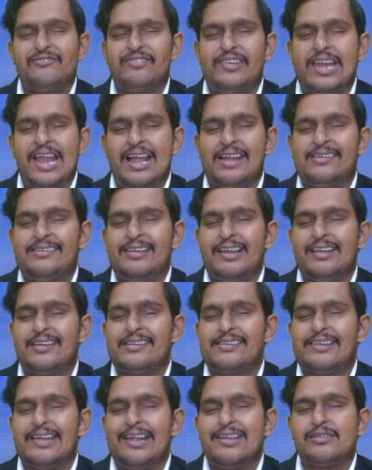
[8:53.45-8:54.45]
financial
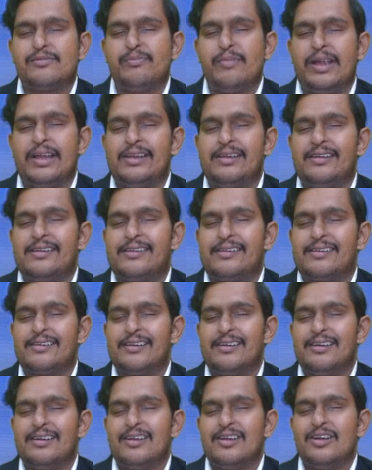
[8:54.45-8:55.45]
statements
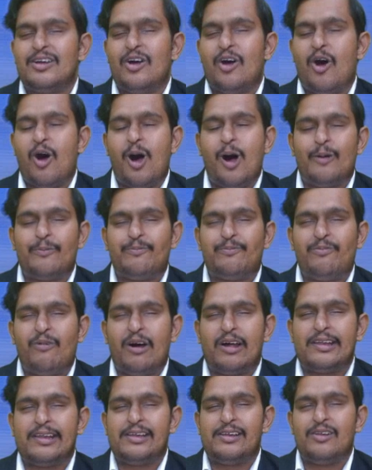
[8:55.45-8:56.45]
of
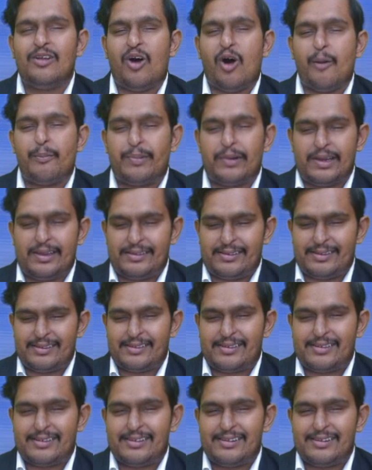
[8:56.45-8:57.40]
foreign operations.